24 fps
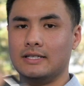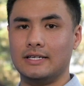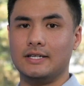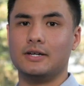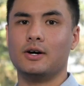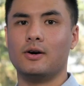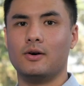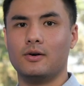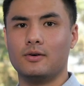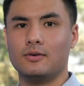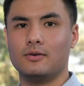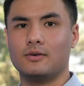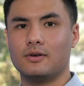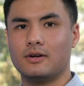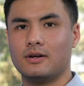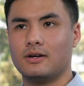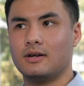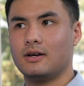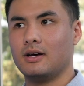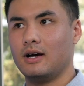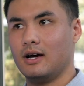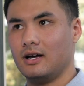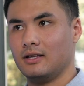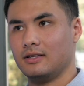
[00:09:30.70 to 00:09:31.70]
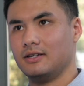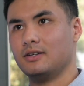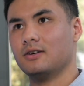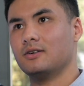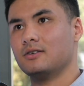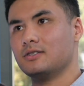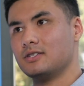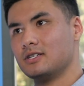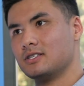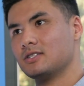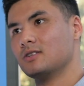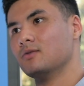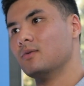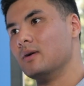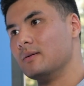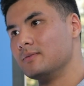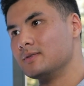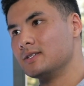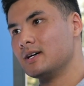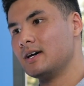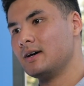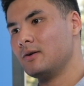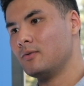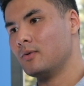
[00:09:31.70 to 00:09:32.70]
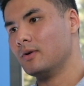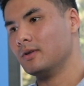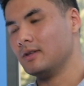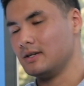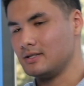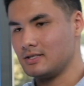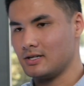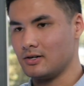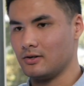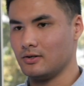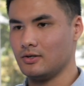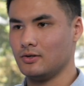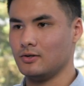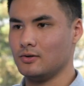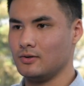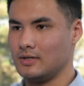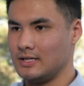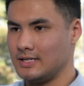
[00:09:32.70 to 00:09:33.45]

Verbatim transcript: LeetCode. Uh, LeetCode is just a website where they tell you